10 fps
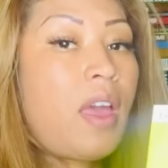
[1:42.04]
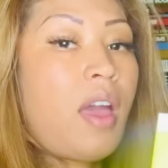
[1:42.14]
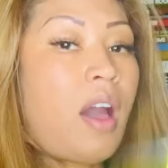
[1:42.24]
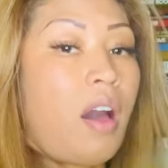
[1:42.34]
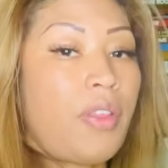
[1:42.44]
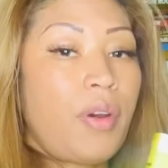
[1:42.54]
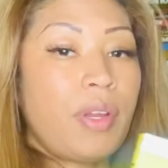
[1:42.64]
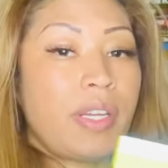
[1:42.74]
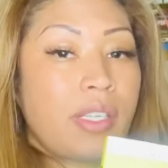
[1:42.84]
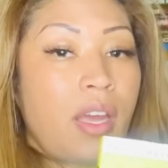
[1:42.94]
although
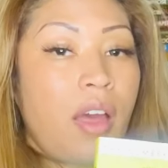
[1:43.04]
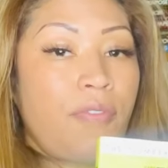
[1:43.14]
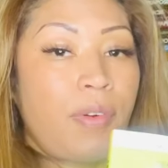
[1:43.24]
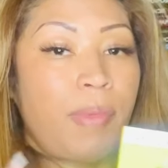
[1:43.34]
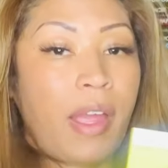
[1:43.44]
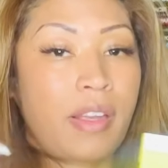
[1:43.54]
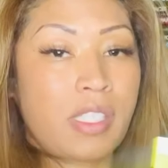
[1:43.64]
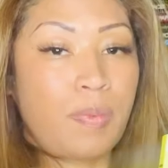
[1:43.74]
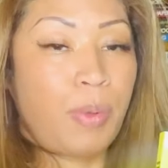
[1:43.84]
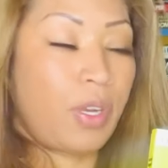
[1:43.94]
it doesn't come from like a
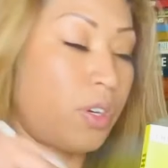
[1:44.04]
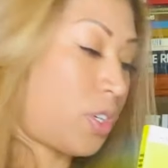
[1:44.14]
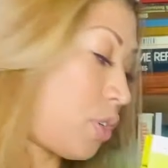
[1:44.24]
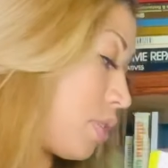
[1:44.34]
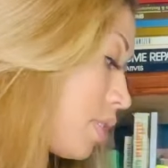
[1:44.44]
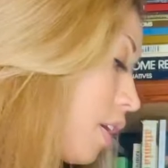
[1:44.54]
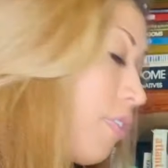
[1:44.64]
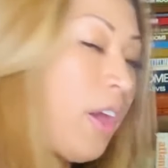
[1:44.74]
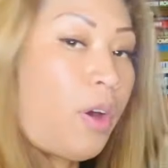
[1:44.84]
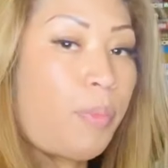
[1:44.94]
spiritual
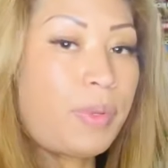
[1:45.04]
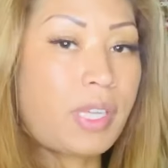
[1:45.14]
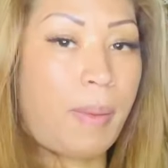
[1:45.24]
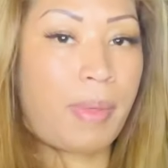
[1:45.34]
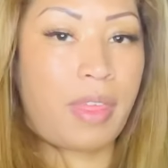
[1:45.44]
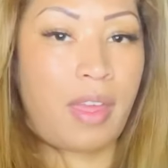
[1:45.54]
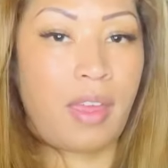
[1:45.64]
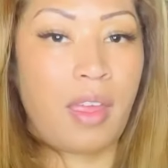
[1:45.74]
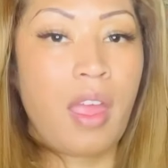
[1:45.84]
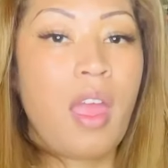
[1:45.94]
self-help type of
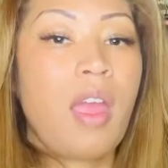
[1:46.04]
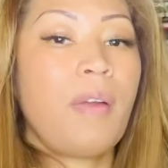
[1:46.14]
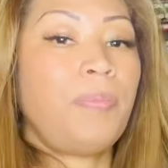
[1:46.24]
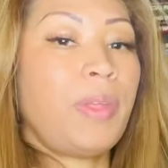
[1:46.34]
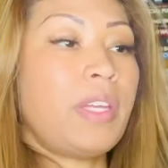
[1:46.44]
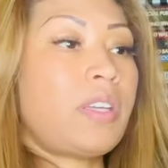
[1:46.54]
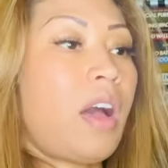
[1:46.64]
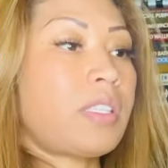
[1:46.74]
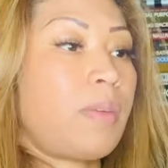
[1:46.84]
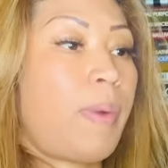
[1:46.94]
thing, it
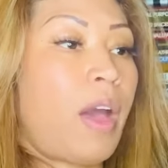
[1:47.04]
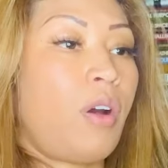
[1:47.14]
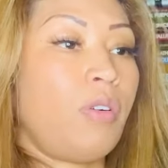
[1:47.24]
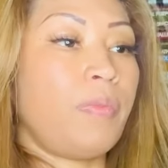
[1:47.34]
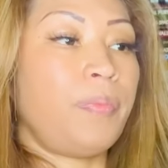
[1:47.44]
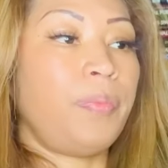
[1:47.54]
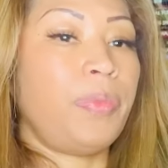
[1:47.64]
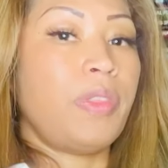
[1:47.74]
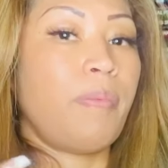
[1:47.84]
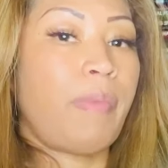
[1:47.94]
talks about
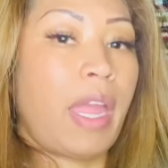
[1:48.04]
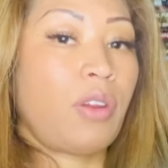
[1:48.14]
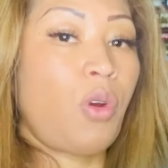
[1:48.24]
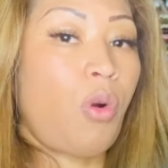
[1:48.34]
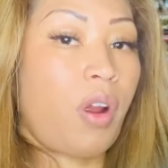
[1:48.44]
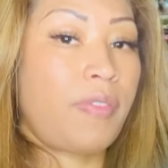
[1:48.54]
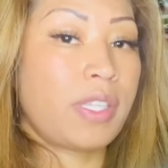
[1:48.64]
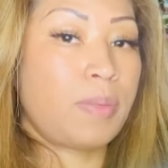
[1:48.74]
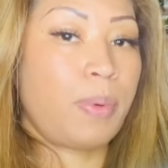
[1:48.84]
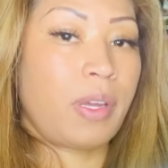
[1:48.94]
the main core of
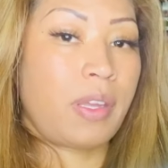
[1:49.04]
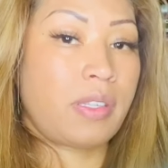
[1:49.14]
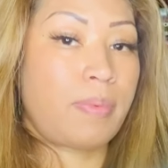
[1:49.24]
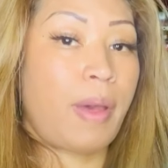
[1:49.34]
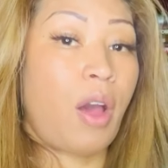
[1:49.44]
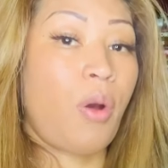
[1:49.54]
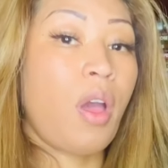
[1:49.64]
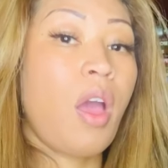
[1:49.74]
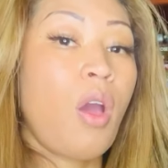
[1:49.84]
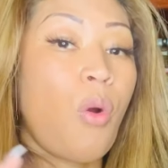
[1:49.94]
this book is about
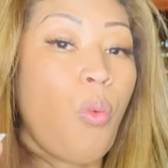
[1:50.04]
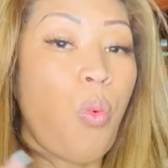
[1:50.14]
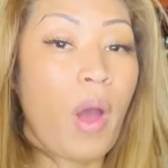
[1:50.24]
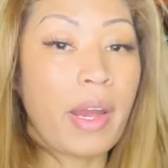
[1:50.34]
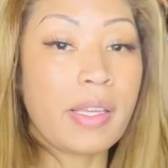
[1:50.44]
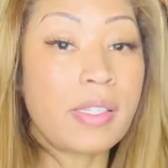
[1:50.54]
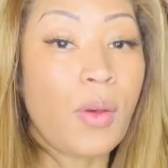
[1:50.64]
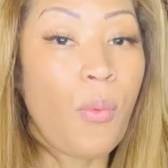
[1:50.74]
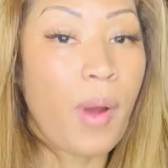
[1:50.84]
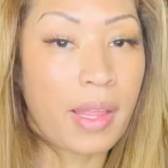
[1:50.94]
what is the
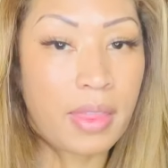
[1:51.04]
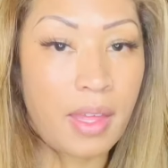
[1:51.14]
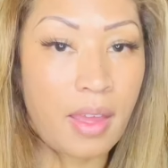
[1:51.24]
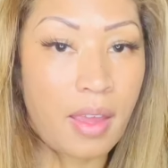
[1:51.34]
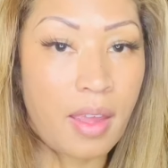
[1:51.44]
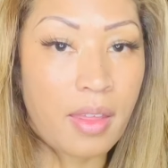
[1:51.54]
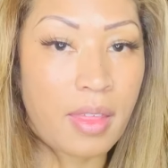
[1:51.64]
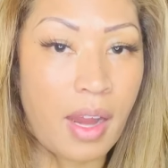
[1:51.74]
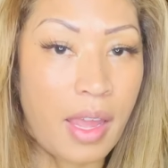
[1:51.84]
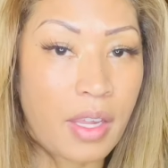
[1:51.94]
one thing
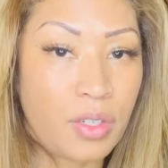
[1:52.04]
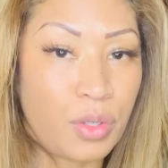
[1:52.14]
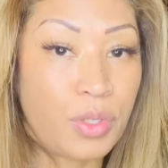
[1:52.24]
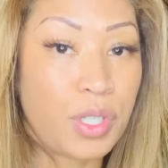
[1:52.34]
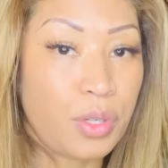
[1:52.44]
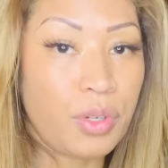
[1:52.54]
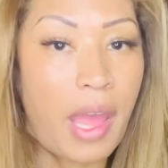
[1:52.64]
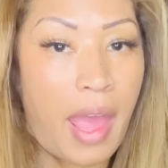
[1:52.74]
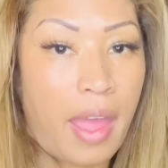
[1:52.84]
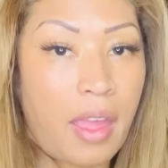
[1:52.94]
that I can do
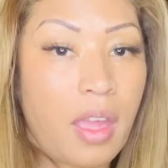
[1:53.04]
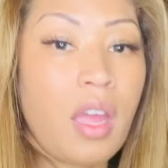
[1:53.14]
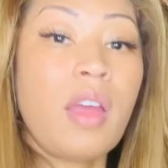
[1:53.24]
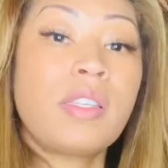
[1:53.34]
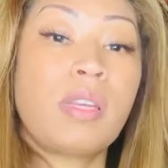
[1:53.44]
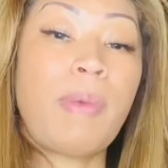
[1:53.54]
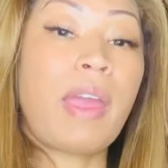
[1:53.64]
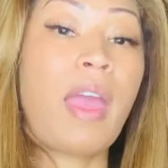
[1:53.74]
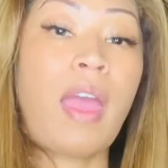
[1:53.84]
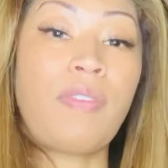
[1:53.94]
today to make
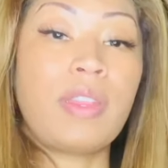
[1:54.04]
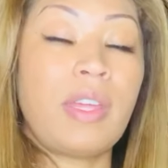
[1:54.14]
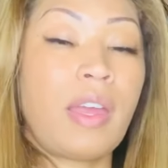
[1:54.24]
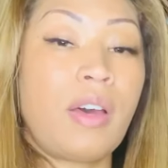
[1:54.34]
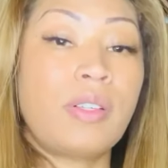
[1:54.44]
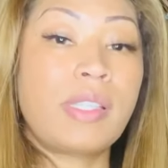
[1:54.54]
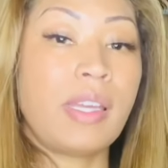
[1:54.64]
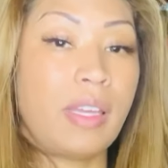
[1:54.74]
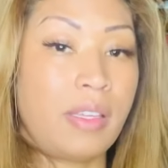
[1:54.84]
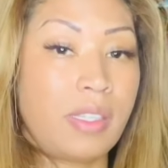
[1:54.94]
everything else
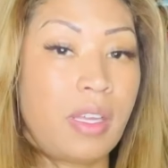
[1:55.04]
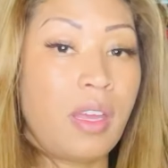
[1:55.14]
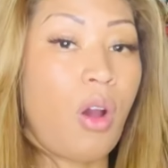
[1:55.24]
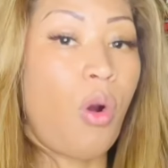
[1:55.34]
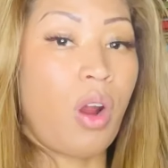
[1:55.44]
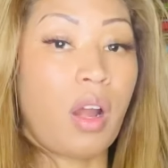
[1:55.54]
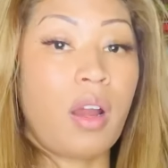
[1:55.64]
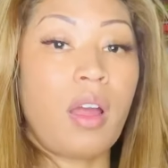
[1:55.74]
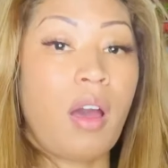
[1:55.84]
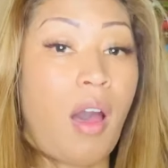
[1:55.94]
easy
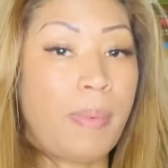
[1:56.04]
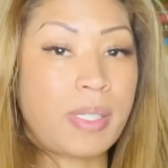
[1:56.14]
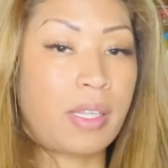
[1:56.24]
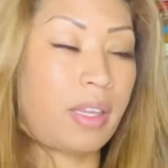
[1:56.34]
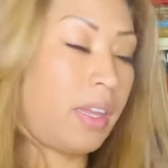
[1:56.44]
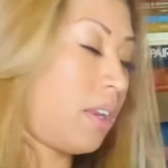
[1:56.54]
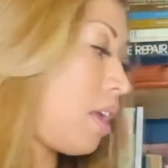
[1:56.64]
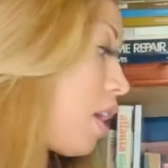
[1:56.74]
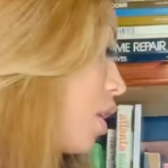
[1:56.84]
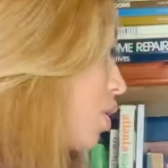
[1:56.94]
or obsolete.
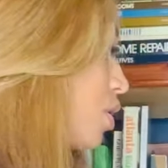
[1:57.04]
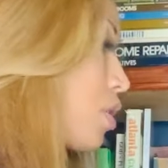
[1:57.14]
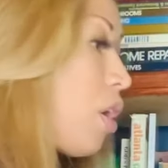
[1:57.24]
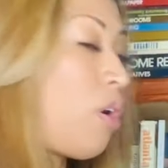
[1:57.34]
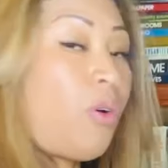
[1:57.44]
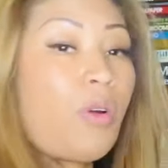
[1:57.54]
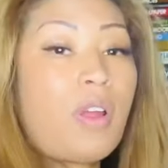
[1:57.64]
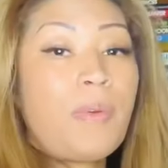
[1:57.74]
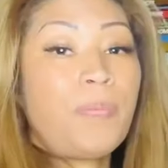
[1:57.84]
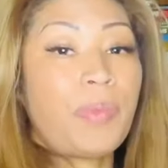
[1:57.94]
So
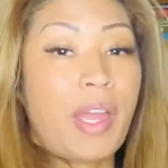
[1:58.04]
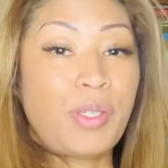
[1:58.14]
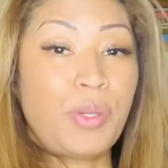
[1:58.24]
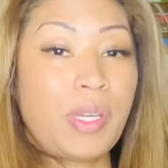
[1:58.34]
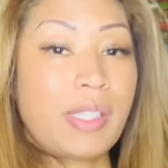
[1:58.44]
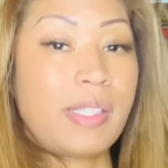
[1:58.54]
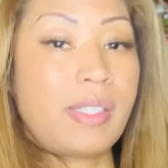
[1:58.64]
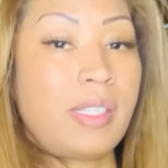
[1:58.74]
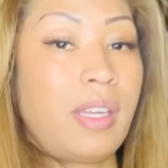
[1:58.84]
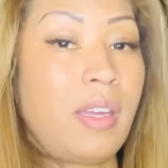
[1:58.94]
as you can
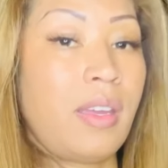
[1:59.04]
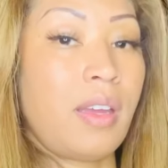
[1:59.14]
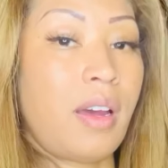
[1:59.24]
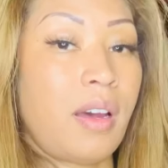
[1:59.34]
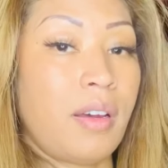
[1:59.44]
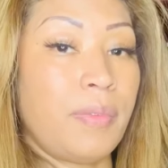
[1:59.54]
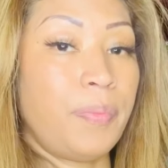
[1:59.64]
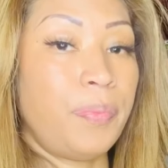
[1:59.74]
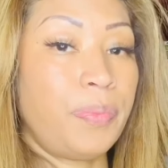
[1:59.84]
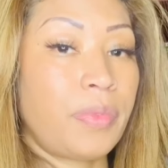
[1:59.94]
see
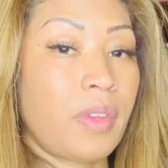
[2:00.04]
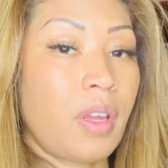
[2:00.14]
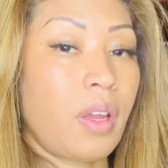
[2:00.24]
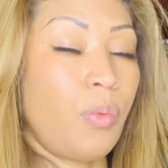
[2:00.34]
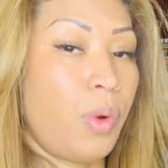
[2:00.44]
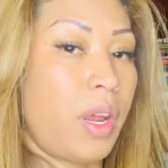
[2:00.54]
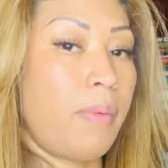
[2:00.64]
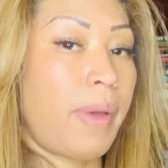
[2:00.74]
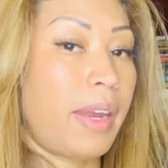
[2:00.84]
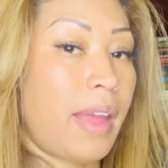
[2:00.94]

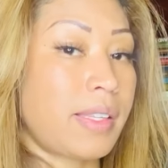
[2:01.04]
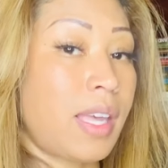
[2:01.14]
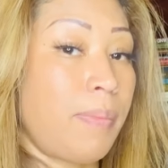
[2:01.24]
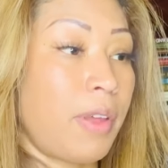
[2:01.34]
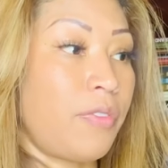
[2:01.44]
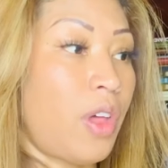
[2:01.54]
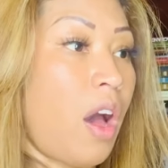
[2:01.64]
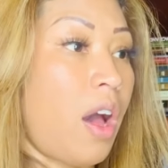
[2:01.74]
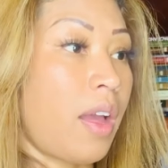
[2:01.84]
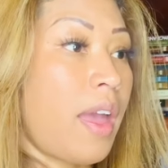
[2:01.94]
in my next coming
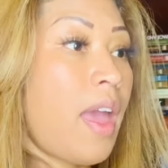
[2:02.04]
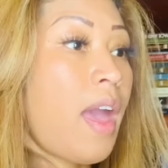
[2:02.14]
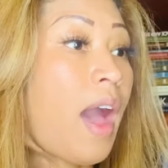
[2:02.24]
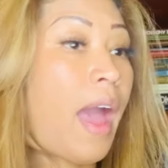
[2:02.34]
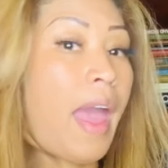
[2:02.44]
vlog, I